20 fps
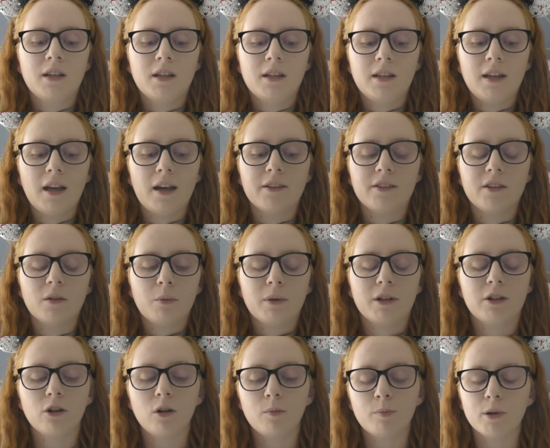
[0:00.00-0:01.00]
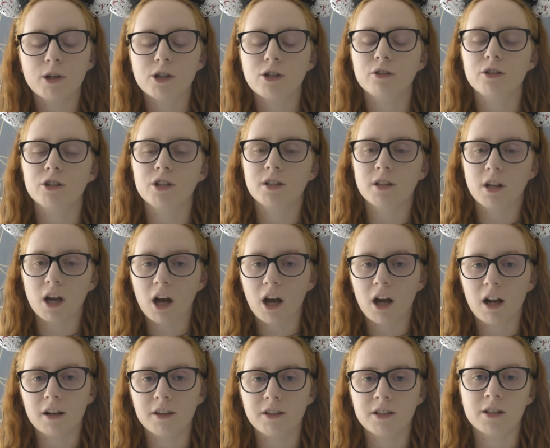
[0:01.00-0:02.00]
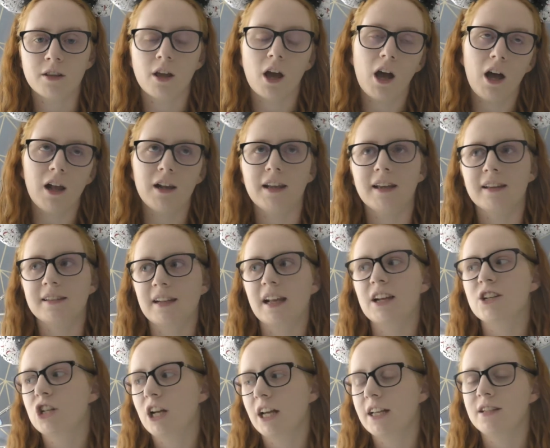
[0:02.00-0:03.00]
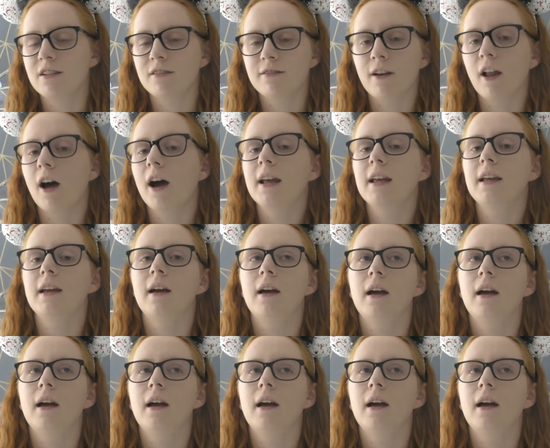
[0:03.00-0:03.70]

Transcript: Yeah, so we got booked onto the earlier/later flight,